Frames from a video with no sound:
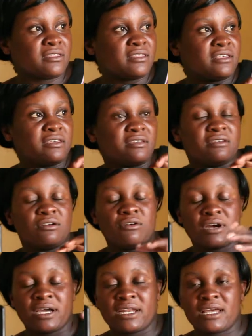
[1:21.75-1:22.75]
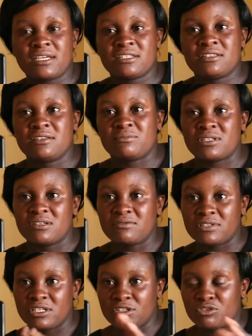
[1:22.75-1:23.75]
they organize
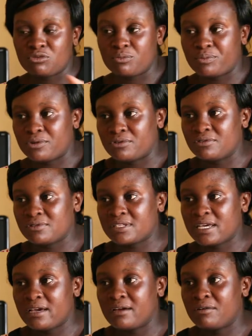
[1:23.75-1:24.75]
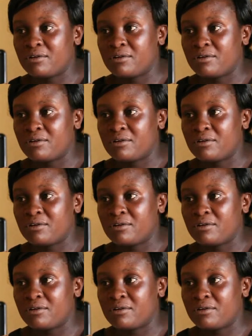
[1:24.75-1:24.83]
themselves into producer